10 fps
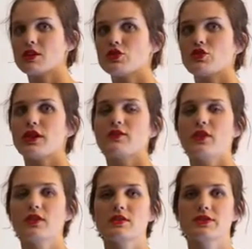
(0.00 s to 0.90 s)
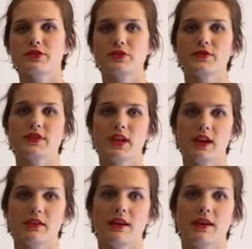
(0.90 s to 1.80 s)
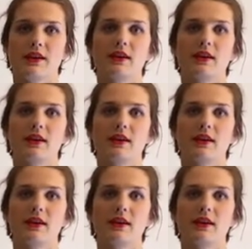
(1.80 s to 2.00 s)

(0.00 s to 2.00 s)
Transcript: Try and find the surface area